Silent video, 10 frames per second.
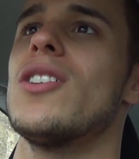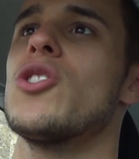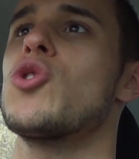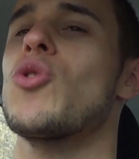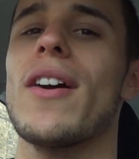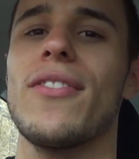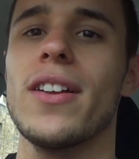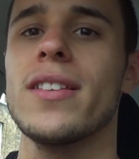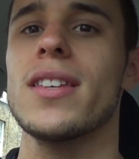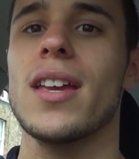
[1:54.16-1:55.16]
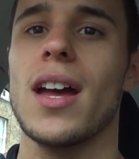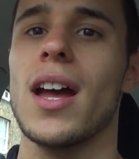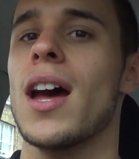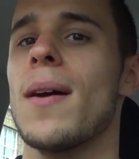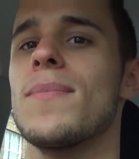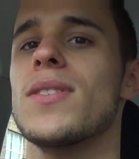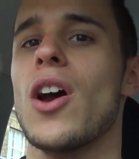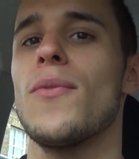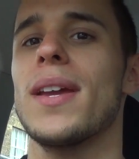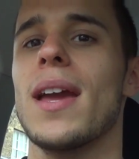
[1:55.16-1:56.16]
Stratford to
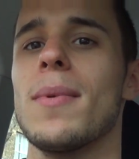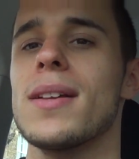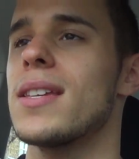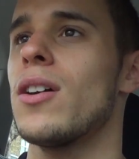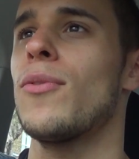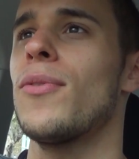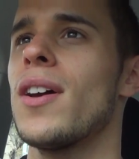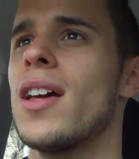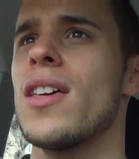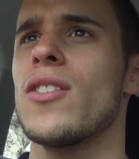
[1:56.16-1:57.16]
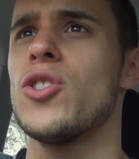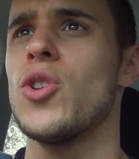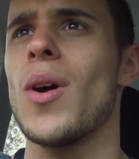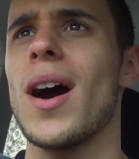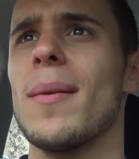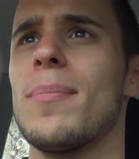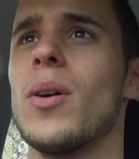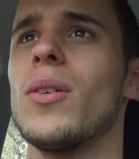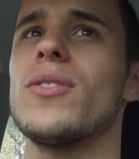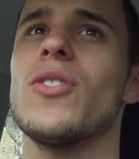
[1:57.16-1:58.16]
hopefully get myself the new
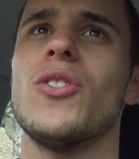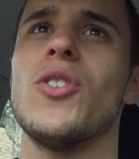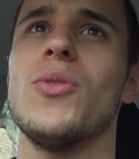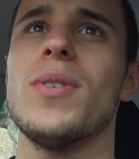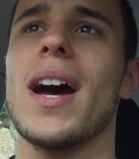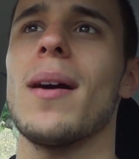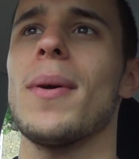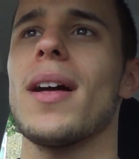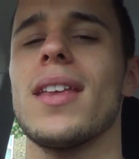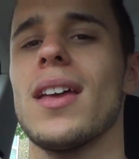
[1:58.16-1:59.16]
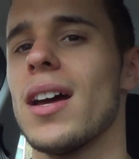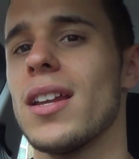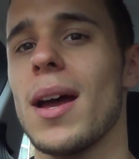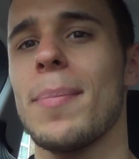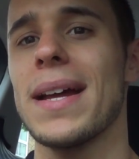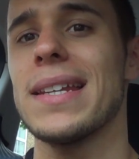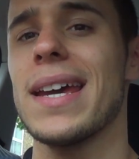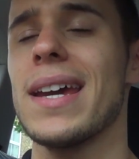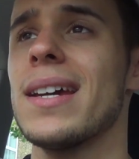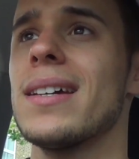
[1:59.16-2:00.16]
it's not new now, but an
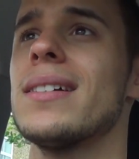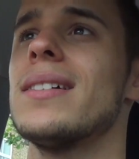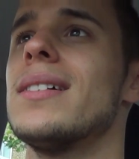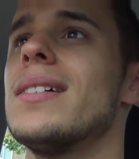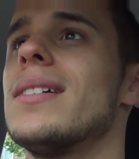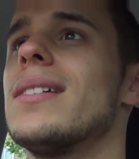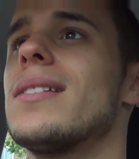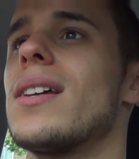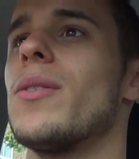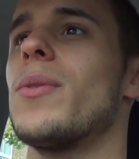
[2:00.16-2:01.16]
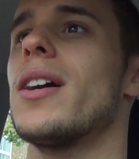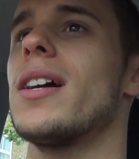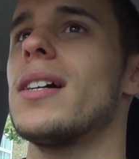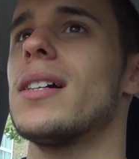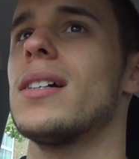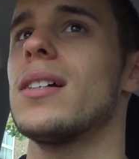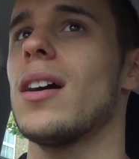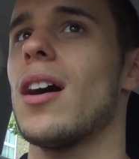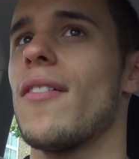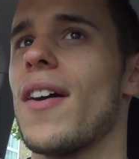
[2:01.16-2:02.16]
iPad Air. So
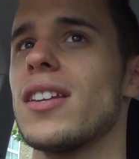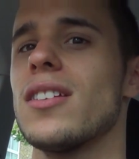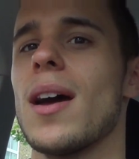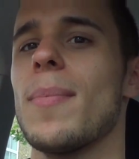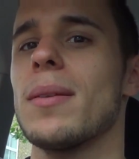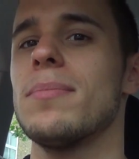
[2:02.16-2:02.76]
I've had an iPad